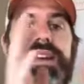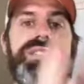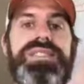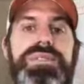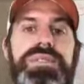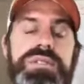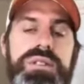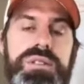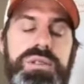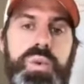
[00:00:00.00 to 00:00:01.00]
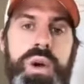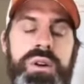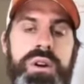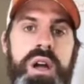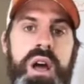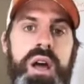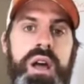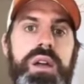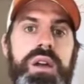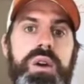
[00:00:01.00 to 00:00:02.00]
difference is whether or not
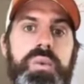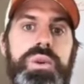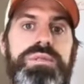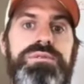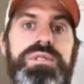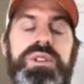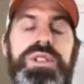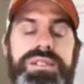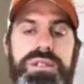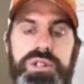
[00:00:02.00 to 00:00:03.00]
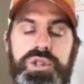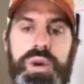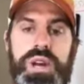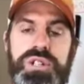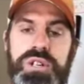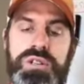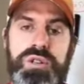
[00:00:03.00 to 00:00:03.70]
we feel that situation is